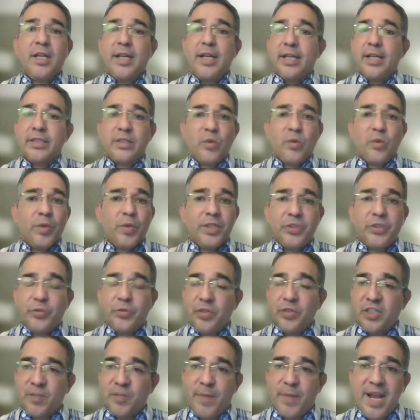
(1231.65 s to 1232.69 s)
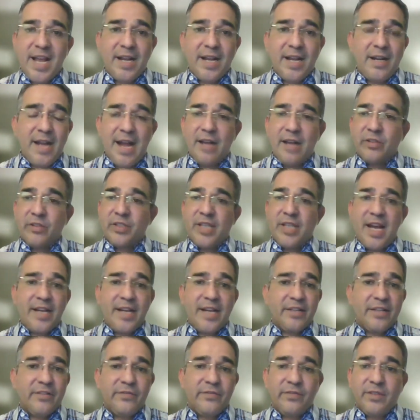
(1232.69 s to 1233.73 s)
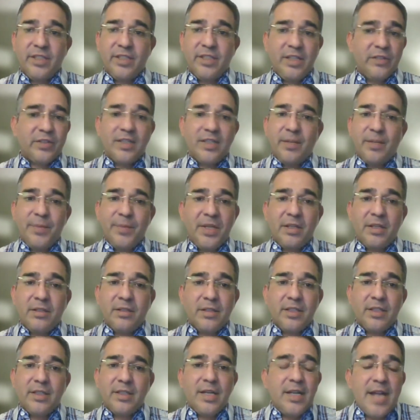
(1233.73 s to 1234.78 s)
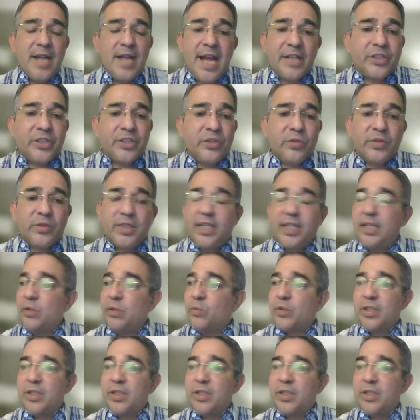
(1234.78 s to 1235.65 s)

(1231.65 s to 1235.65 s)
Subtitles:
It's going to expand outside of, it's going to be a national thing.